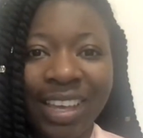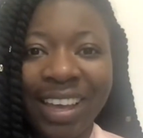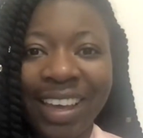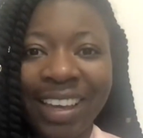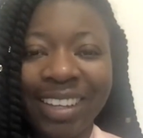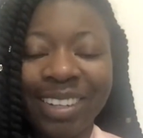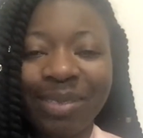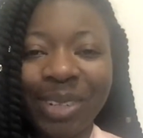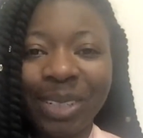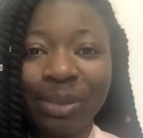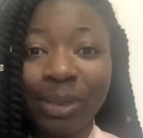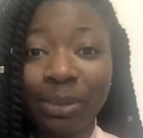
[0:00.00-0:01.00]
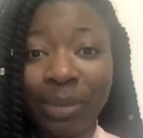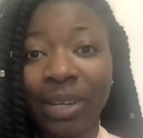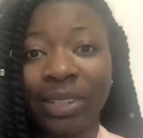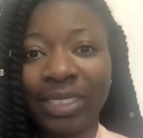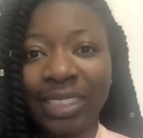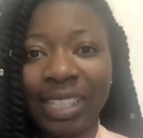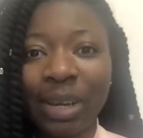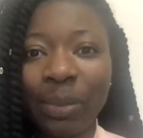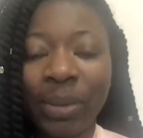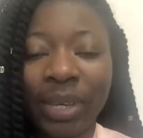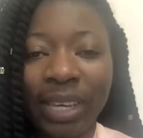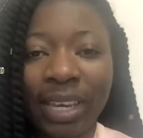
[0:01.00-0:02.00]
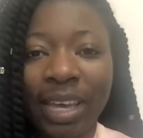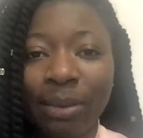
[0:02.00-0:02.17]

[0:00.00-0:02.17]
Hi, my name is Margaret Ikape.